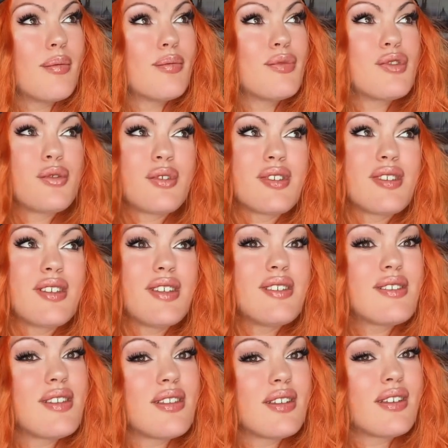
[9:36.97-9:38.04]
So it's an
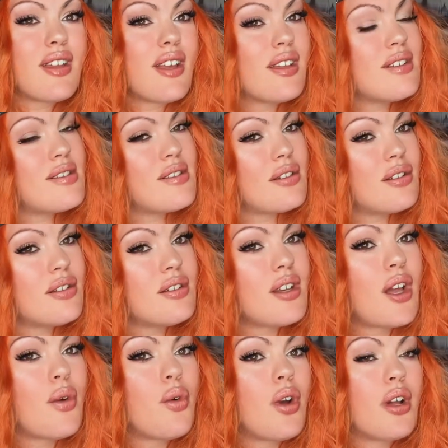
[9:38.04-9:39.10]
easy thing to answer.
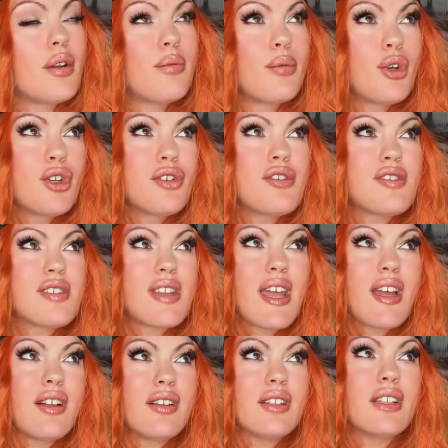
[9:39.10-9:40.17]
Now on
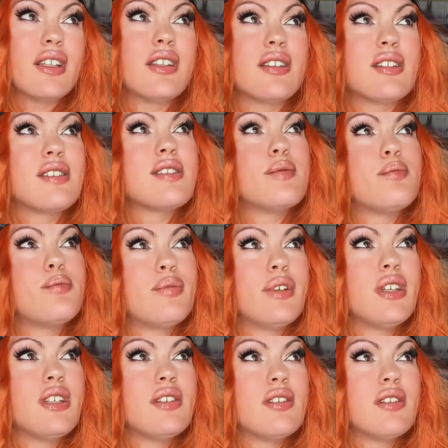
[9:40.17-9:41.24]
personality, that's a
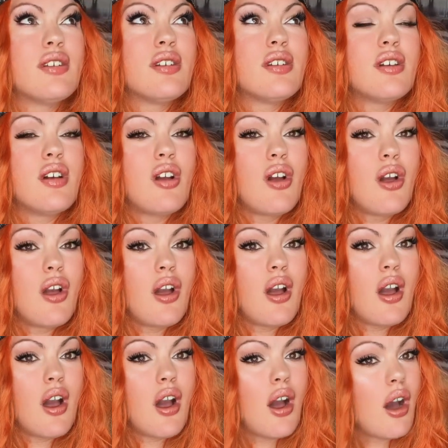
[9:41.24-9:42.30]
bit
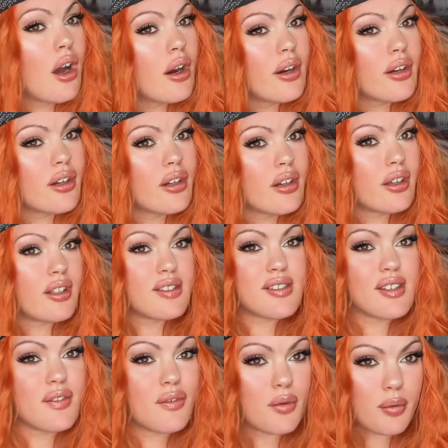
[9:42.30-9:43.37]
harder, because
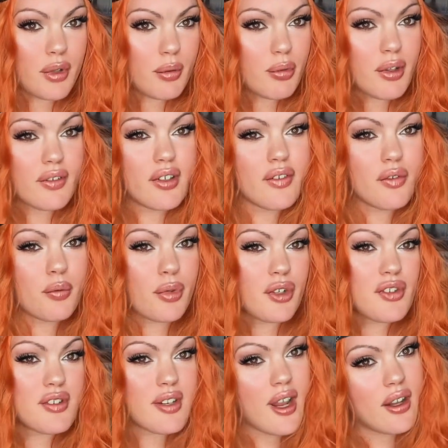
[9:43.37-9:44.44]
different people have different
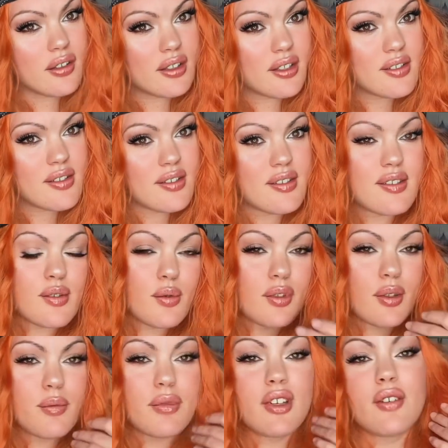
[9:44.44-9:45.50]
personalities that suit
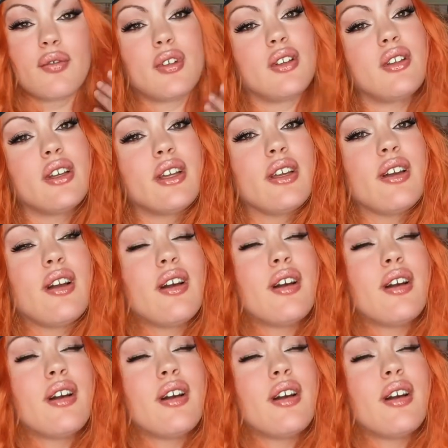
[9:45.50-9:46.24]
them differently.